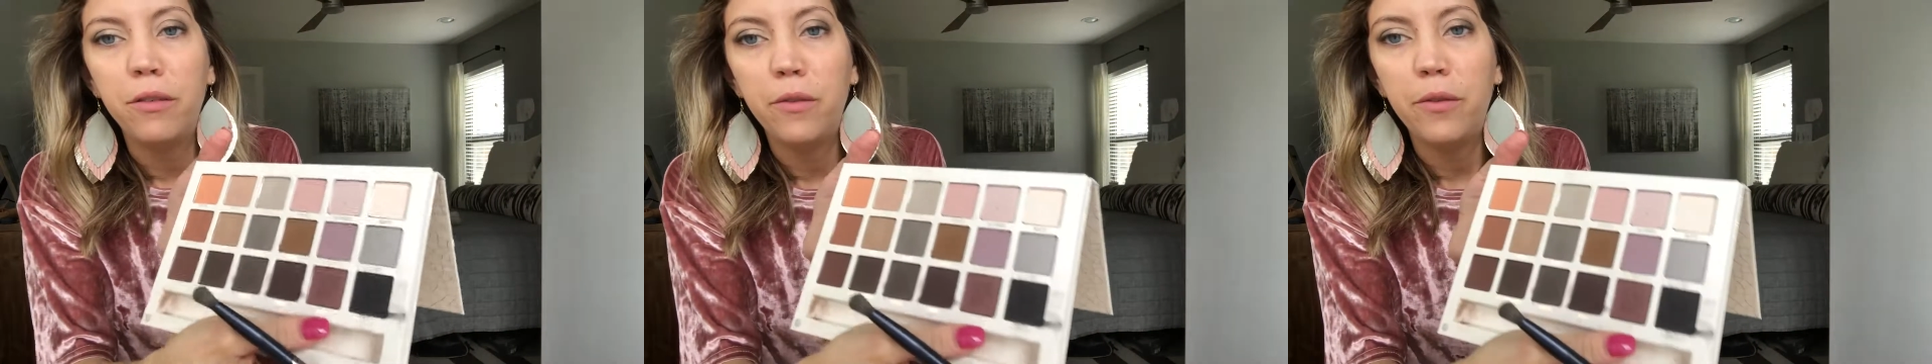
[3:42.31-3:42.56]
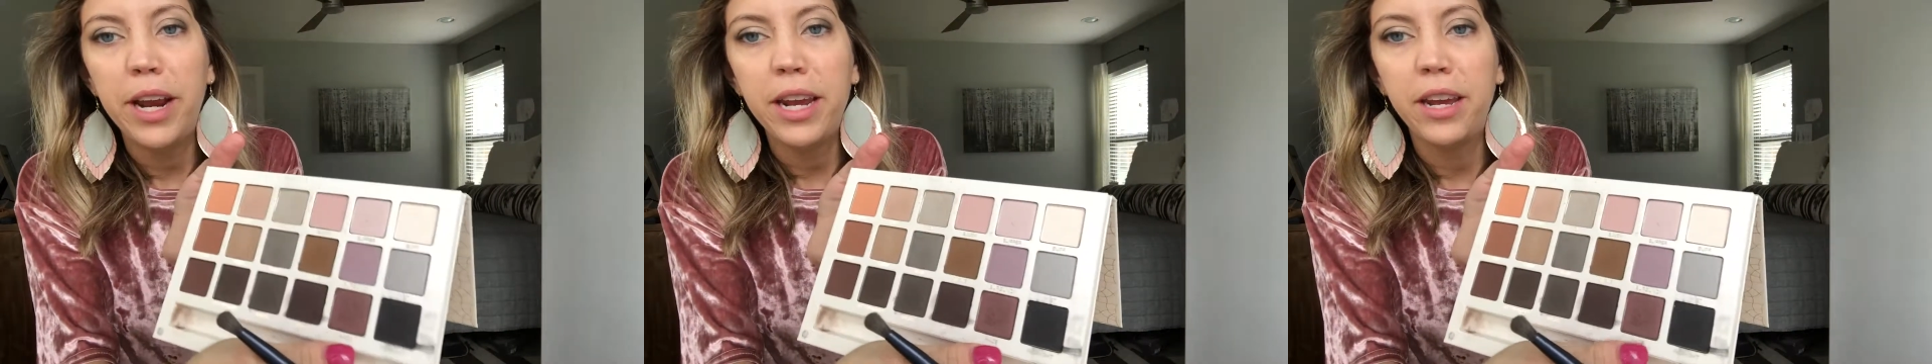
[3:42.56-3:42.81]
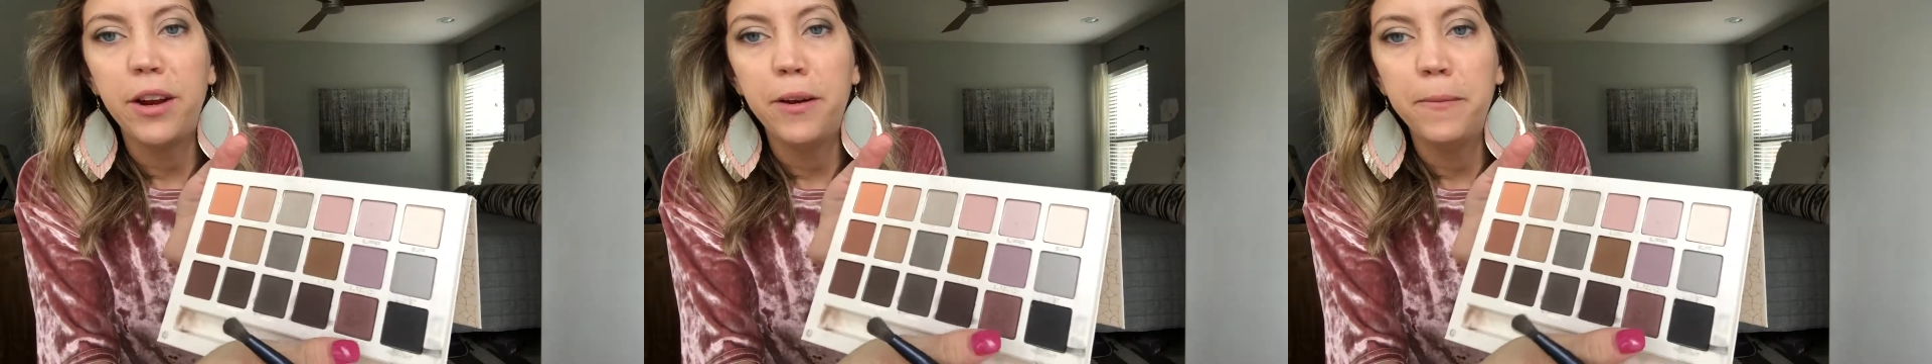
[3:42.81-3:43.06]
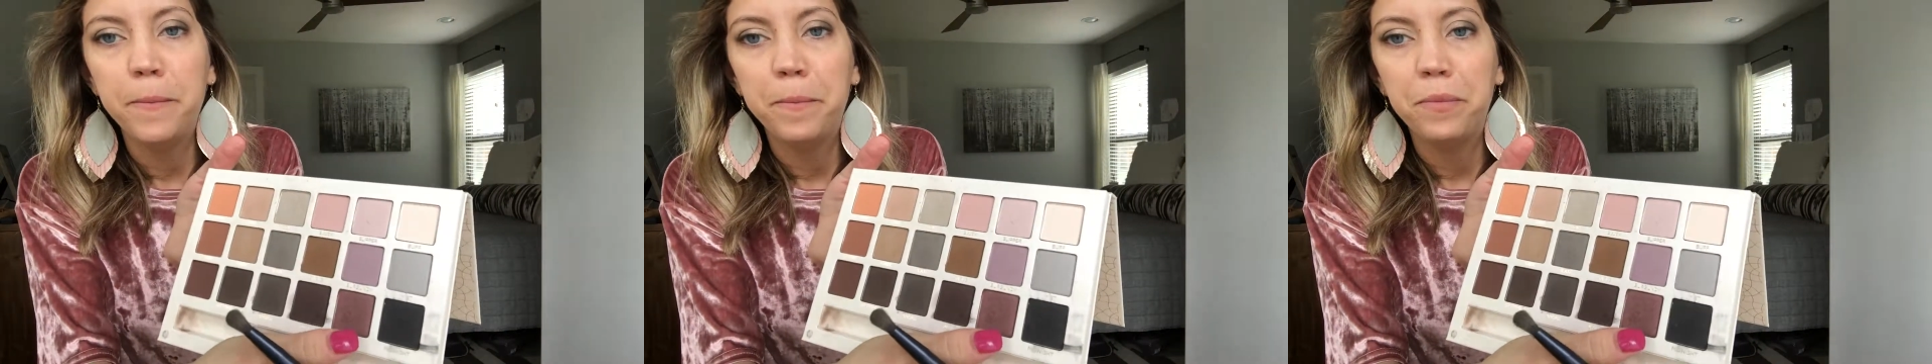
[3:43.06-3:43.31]
right
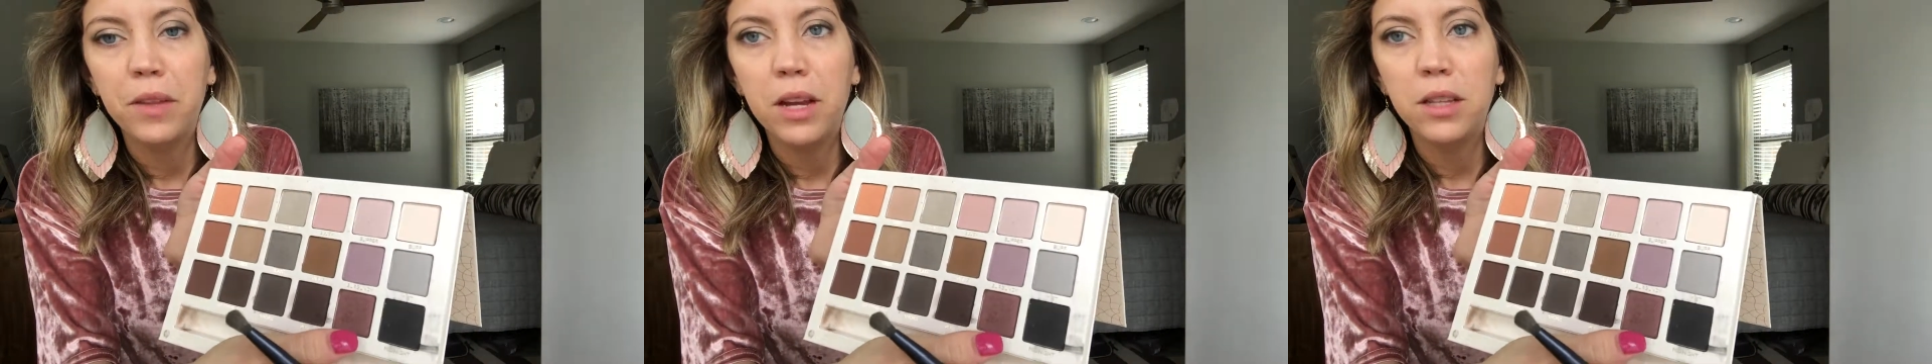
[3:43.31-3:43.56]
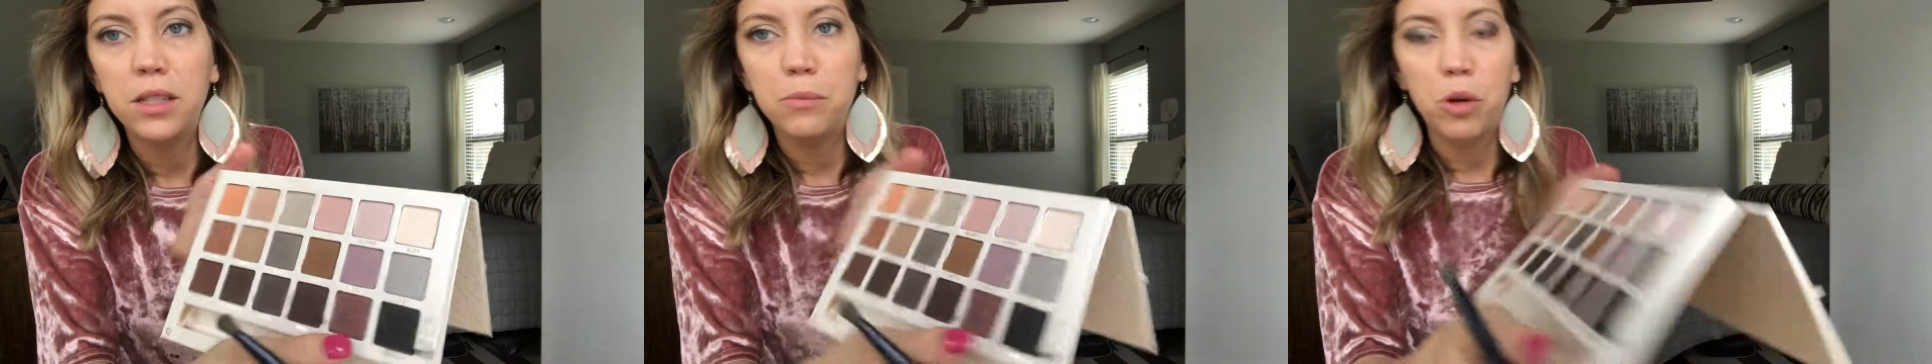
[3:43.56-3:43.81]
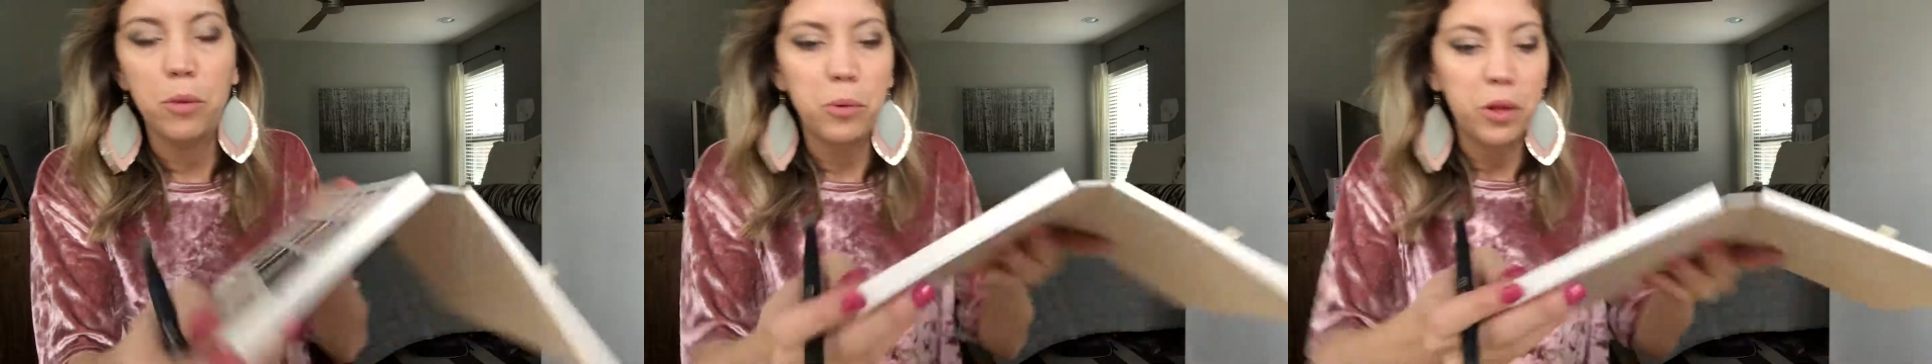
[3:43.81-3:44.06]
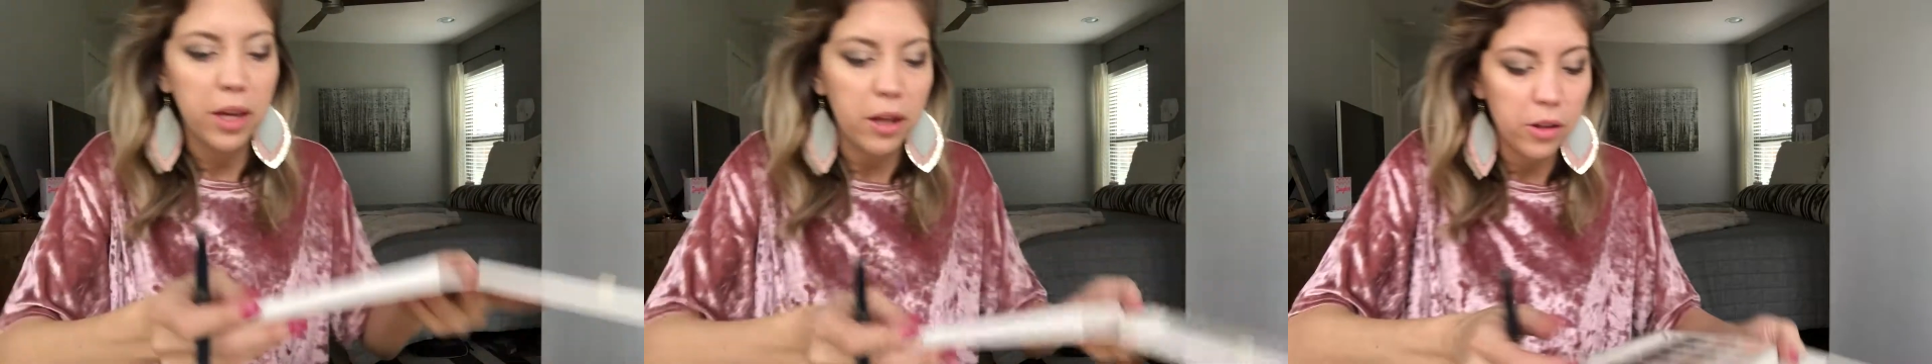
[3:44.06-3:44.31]
here, this
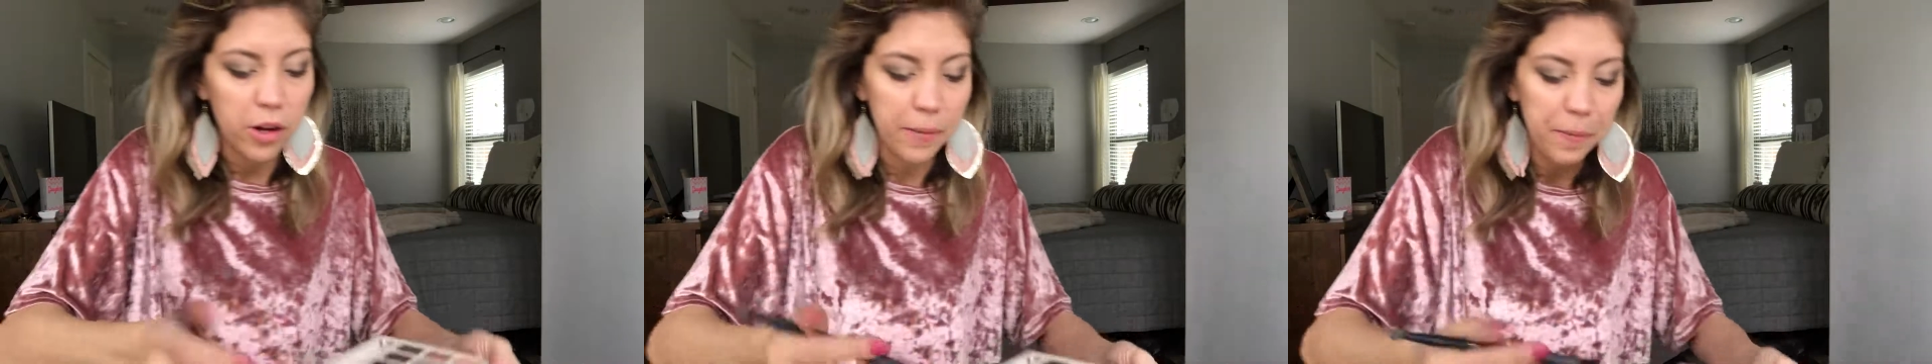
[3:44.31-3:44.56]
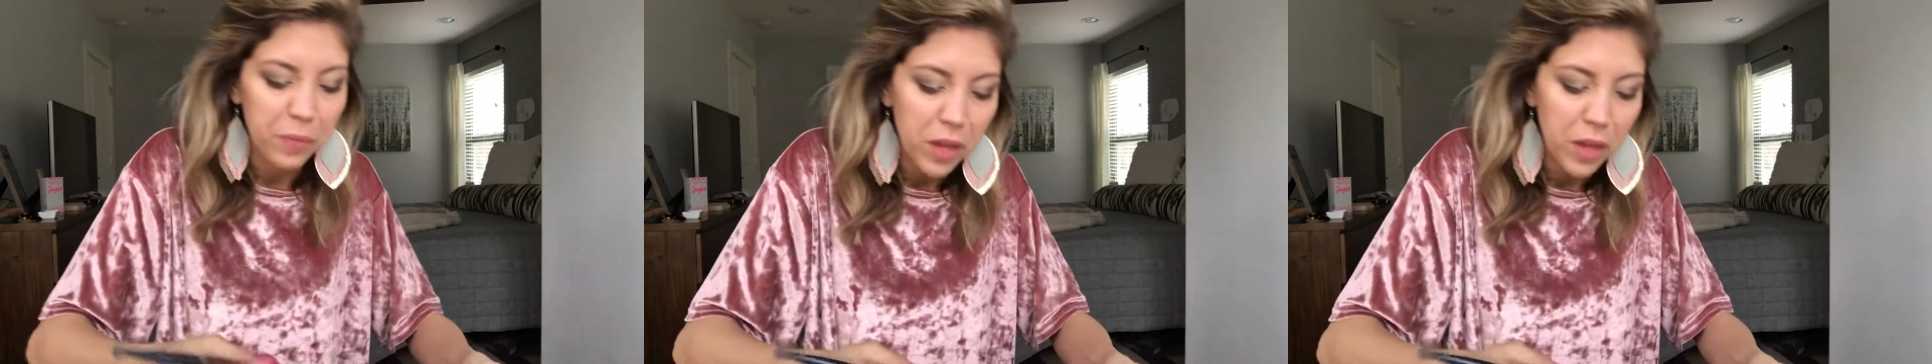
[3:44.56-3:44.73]
purpley color,